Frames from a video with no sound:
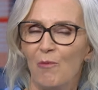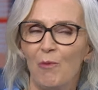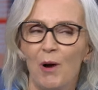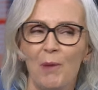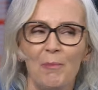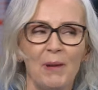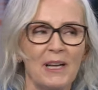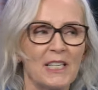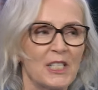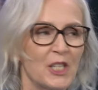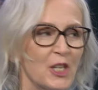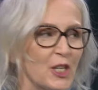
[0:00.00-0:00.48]
Well,
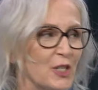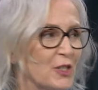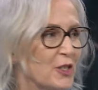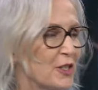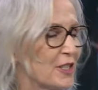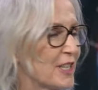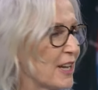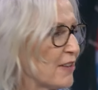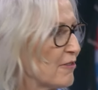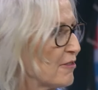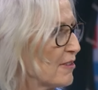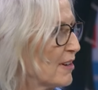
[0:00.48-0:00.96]
my
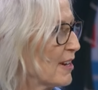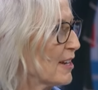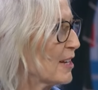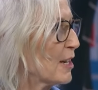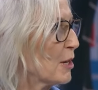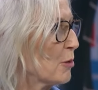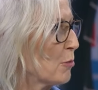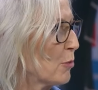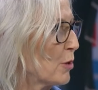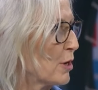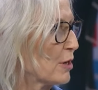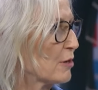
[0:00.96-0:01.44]
children
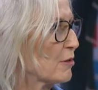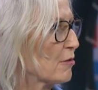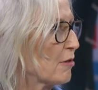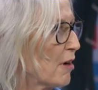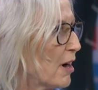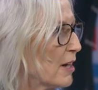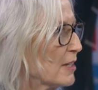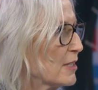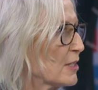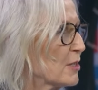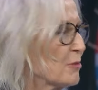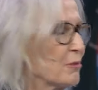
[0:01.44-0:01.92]
definitely wore
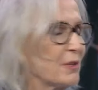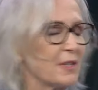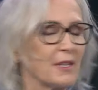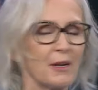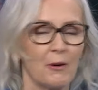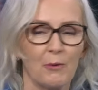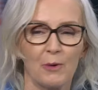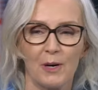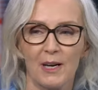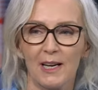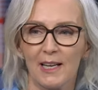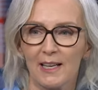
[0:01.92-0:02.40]
Crocs when they
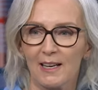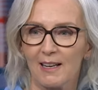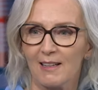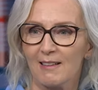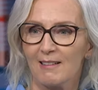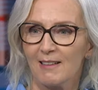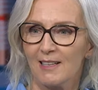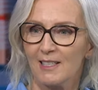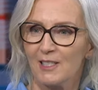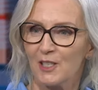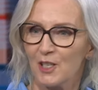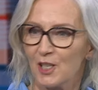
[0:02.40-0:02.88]
were
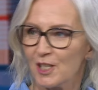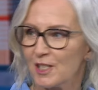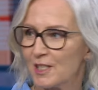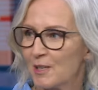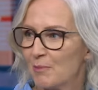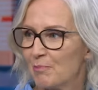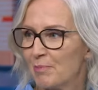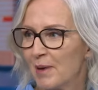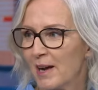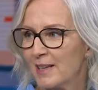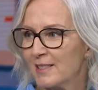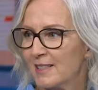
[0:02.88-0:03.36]
little. It's just a
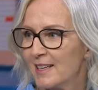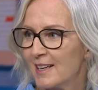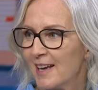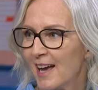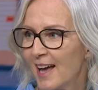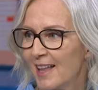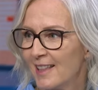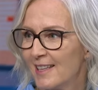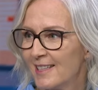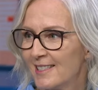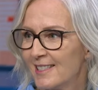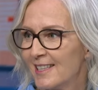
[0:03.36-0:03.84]

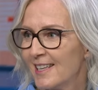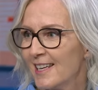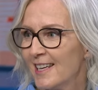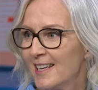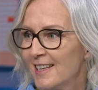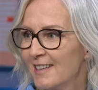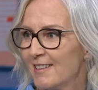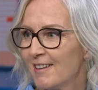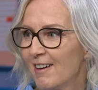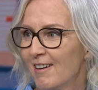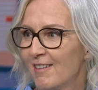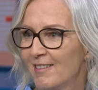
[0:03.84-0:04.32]
practicality,
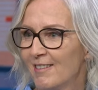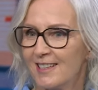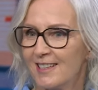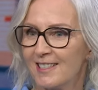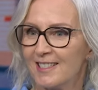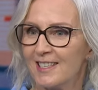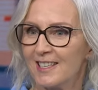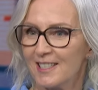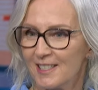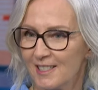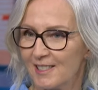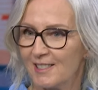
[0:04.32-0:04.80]
you know,
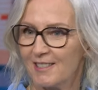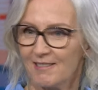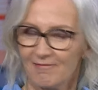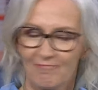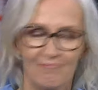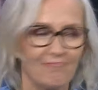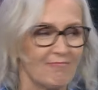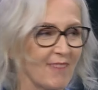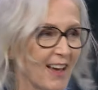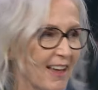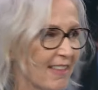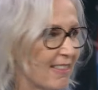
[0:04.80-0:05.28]
It just,
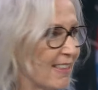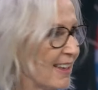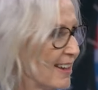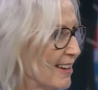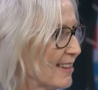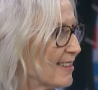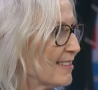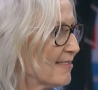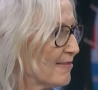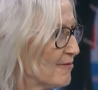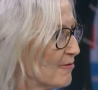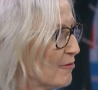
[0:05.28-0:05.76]
I
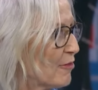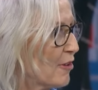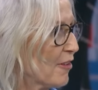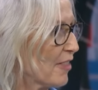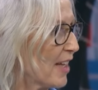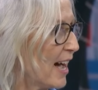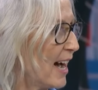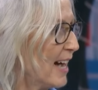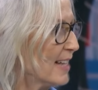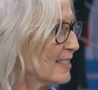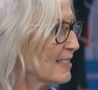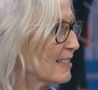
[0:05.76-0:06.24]
think, for
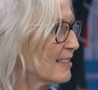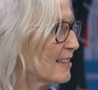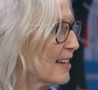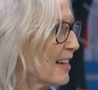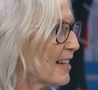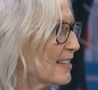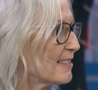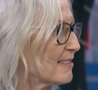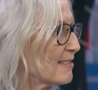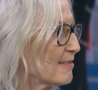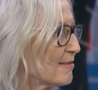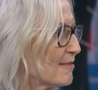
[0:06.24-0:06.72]
that,
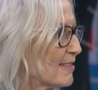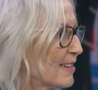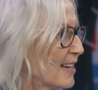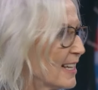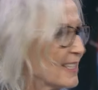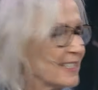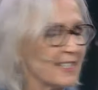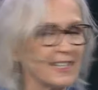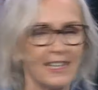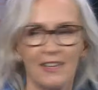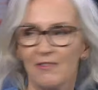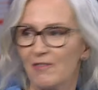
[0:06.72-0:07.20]
and
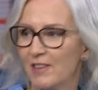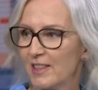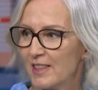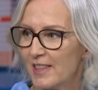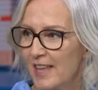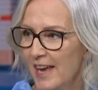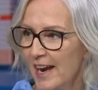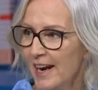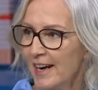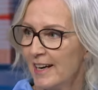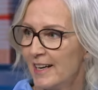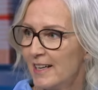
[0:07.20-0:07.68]
let's leave it
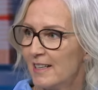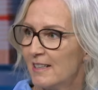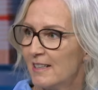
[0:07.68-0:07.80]
there.